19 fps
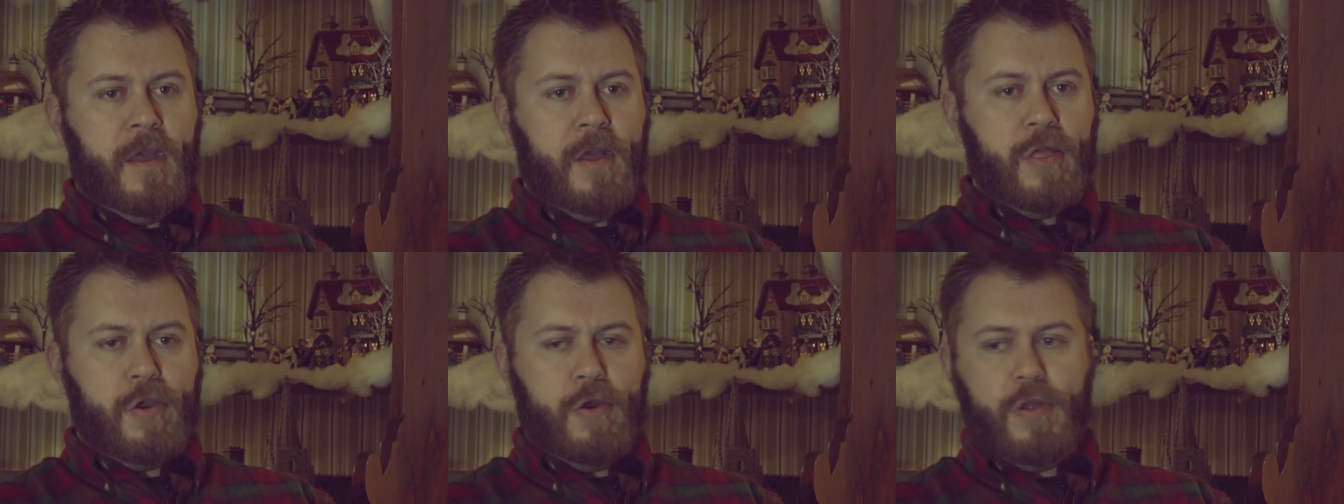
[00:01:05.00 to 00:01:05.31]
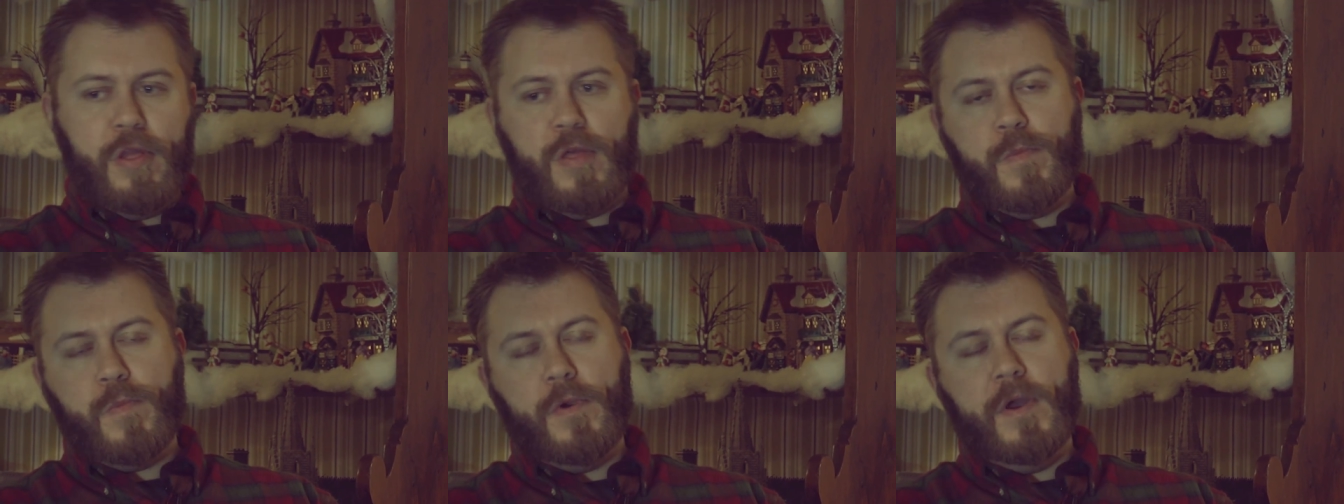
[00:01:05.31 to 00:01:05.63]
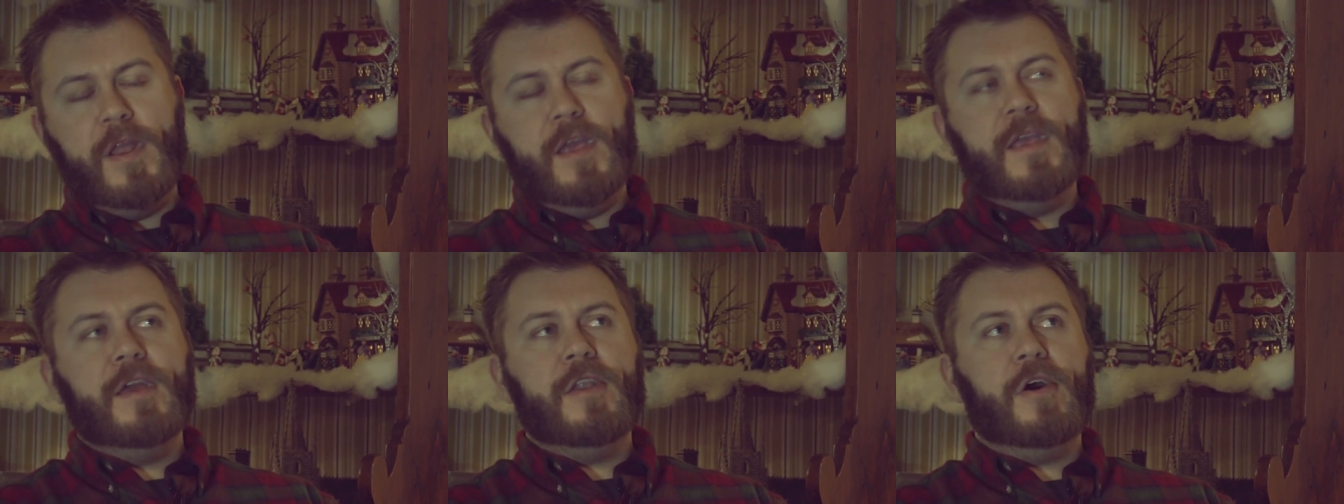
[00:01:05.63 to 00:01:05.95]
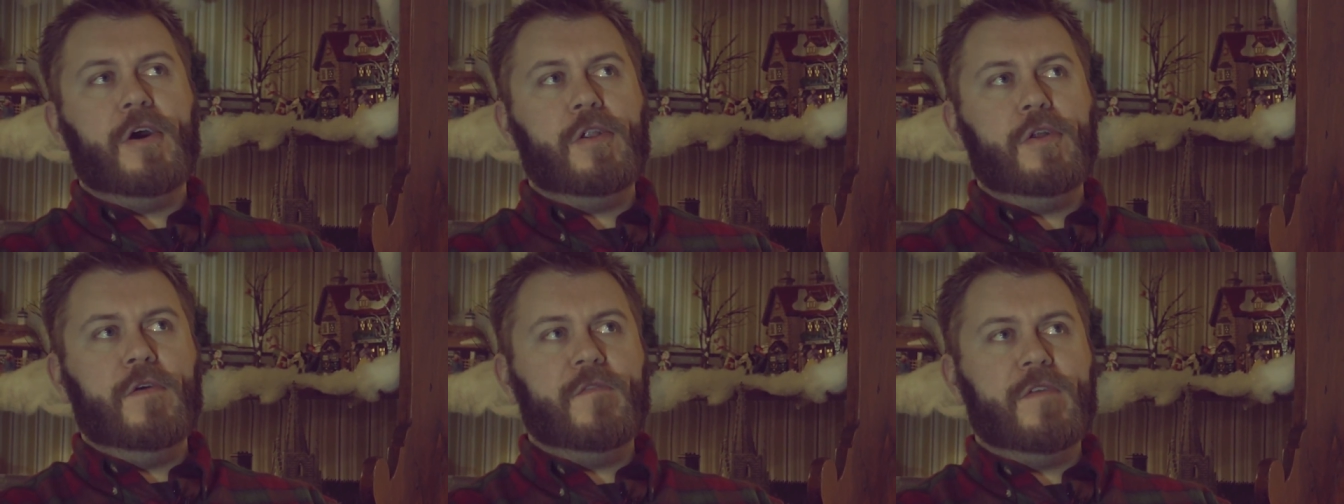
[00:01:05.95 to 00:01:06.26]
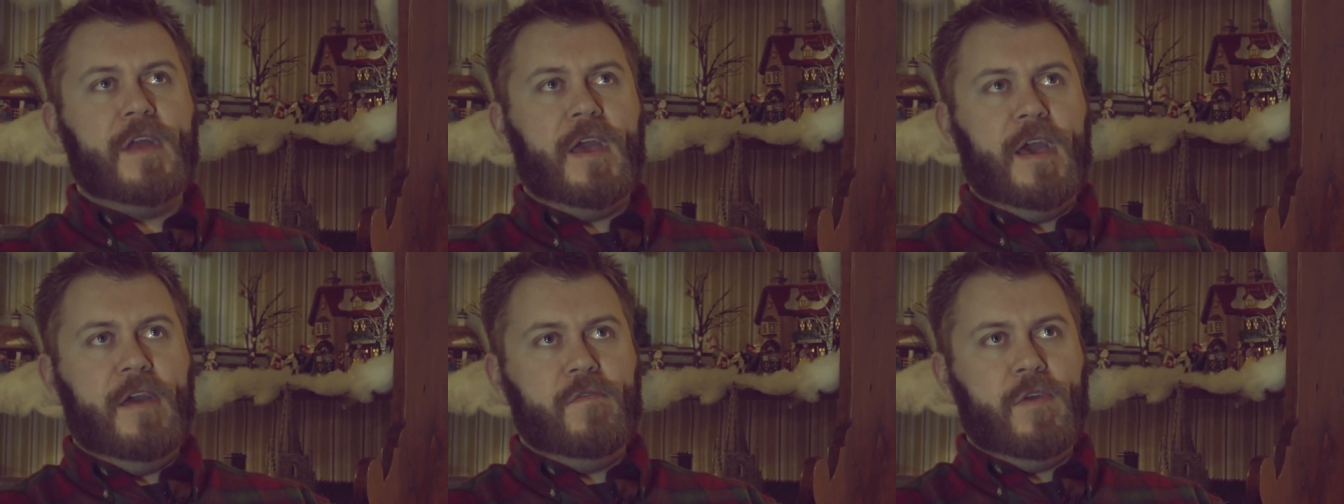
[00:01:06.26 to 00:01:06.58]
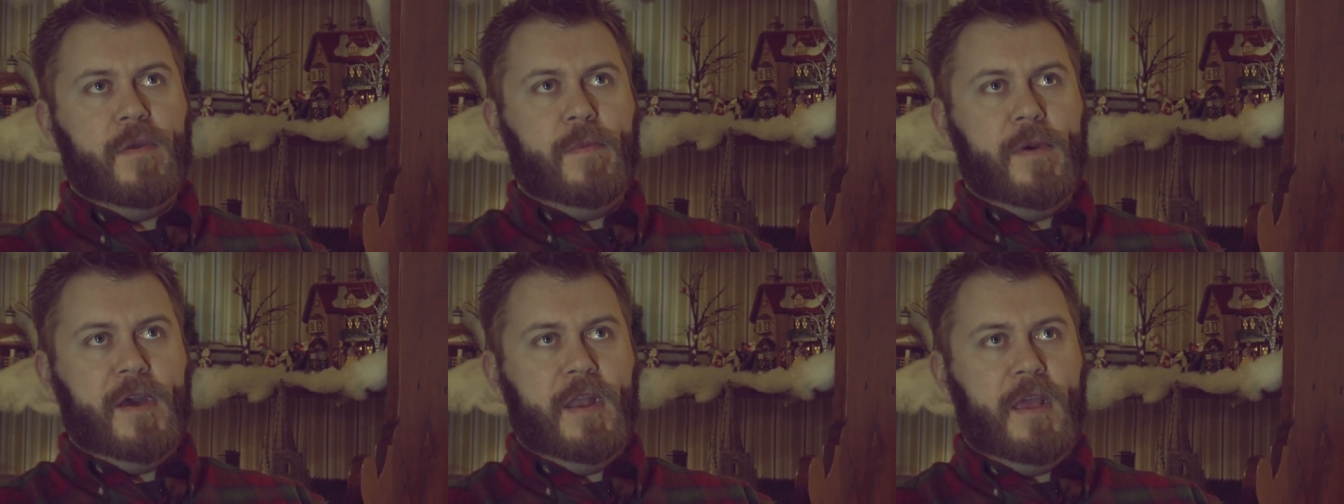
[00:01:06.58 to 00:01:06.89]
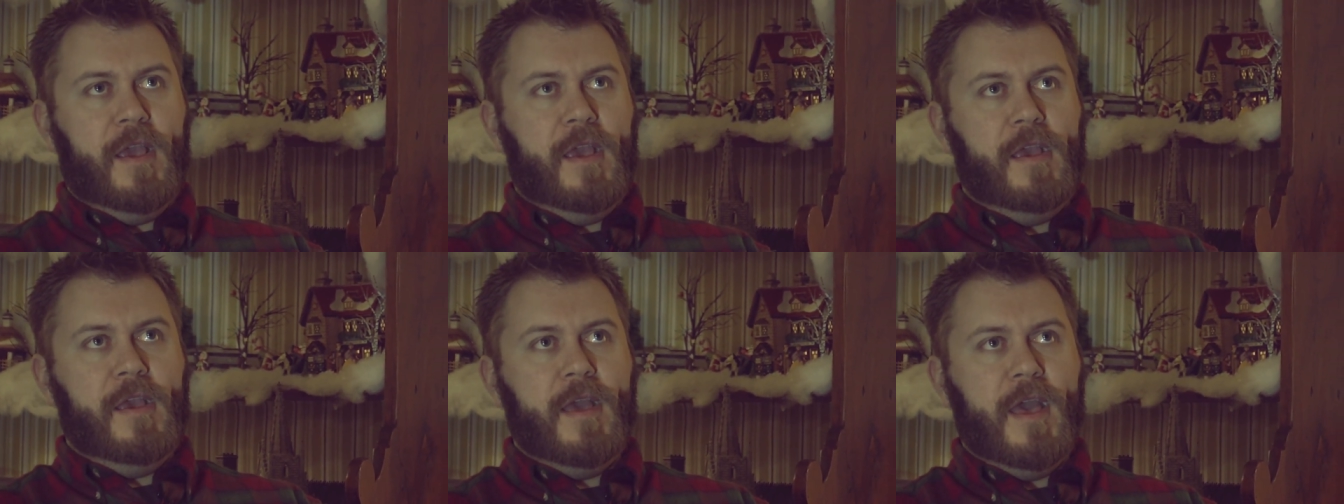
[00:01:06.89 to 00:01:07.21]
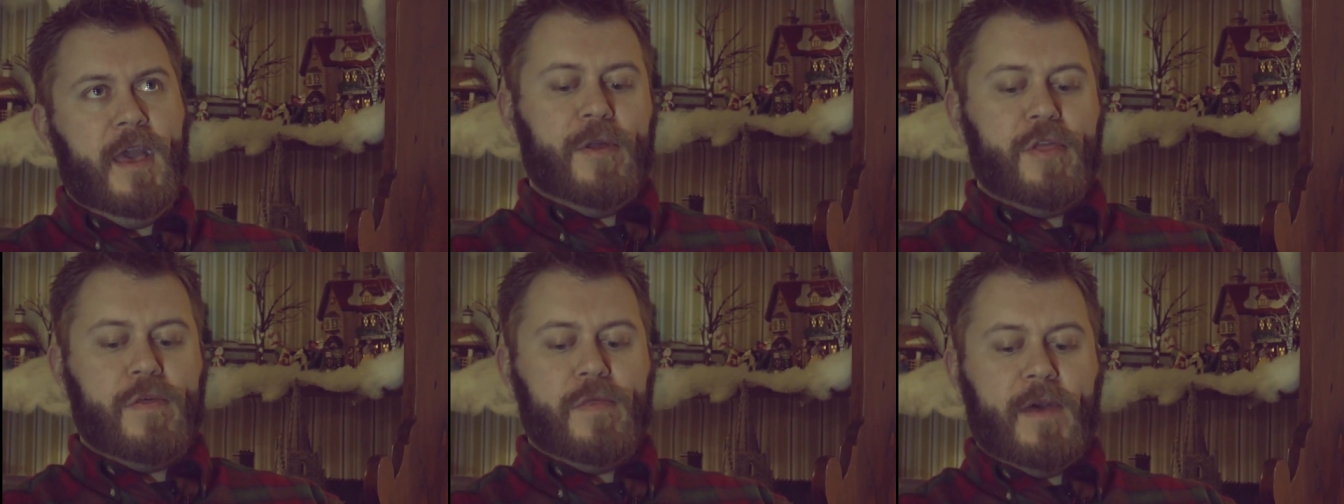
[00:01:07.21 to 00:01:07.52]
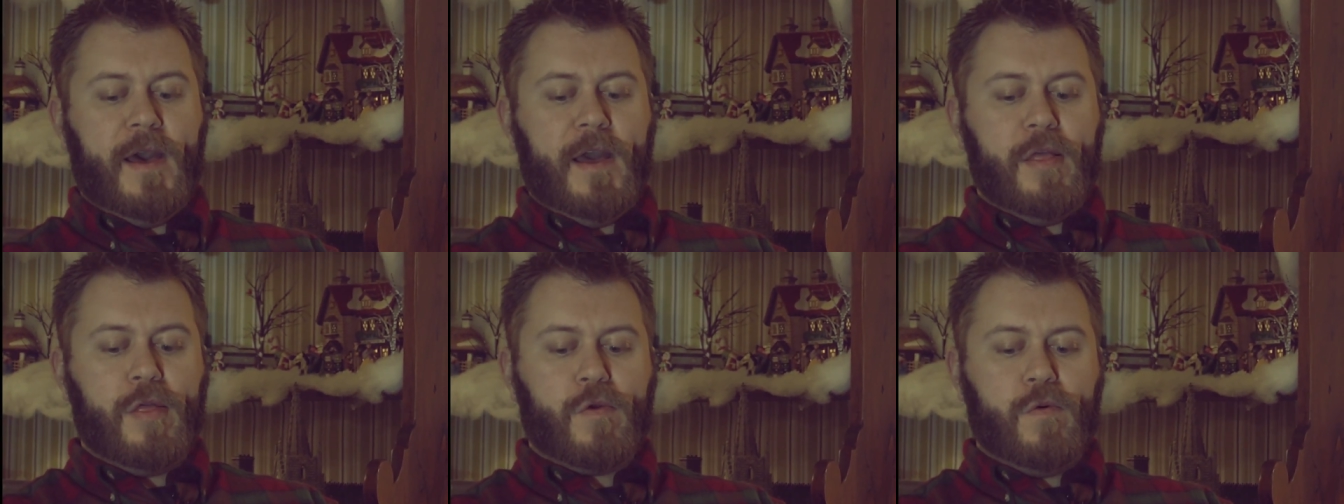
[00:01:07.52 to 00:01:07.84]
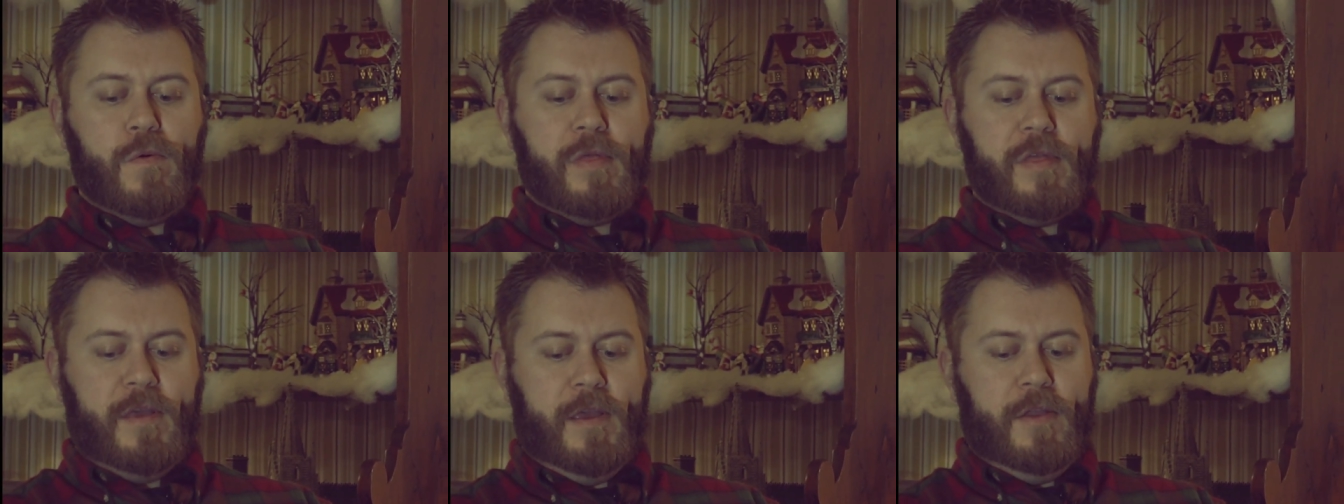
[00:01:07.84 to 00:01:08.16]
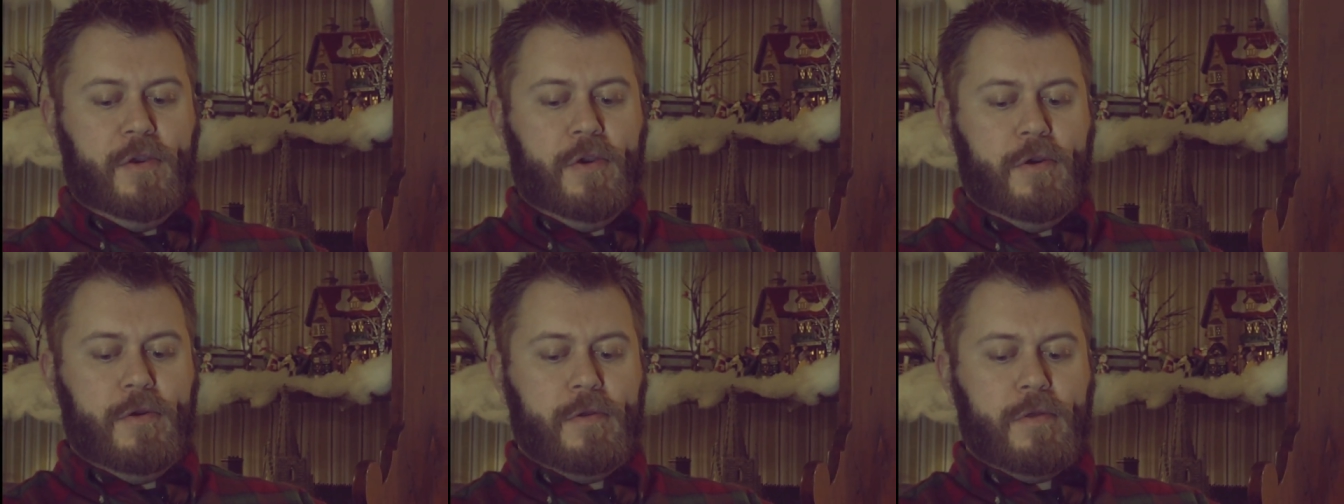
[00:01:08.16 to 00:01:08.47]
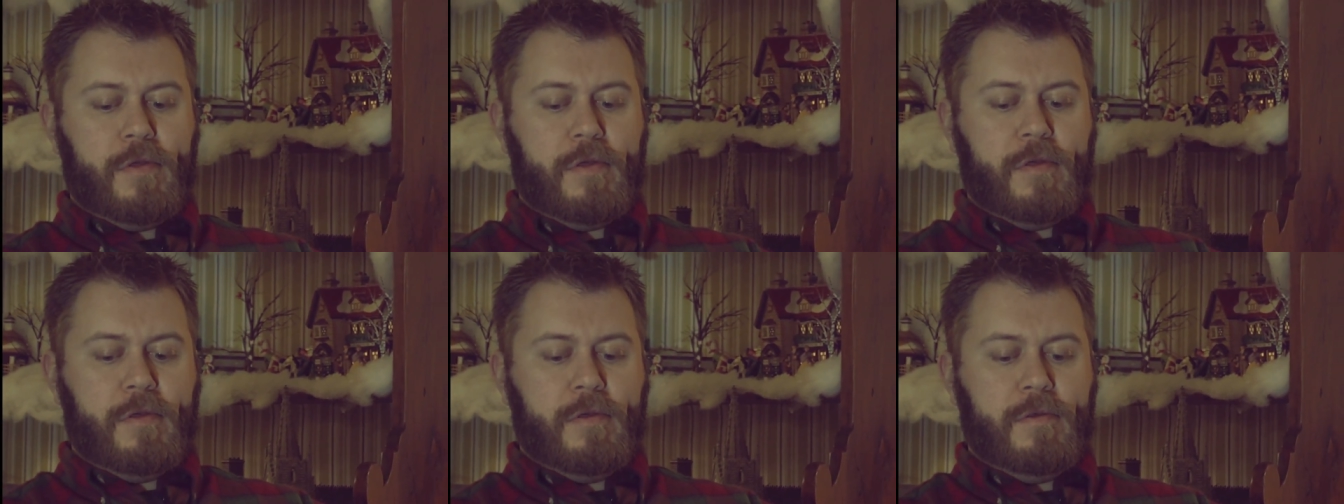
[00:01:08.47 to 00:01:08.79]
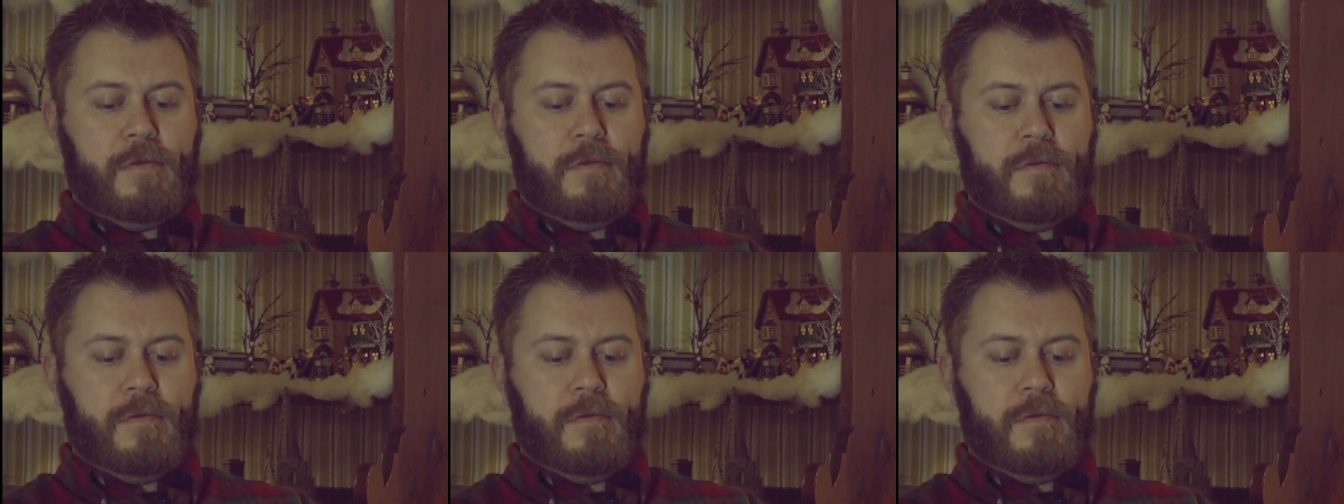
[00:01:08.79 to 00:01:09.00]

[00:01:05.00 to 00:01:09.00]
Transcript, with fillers: started spreading it all over to everybody a bunch of the high school seniors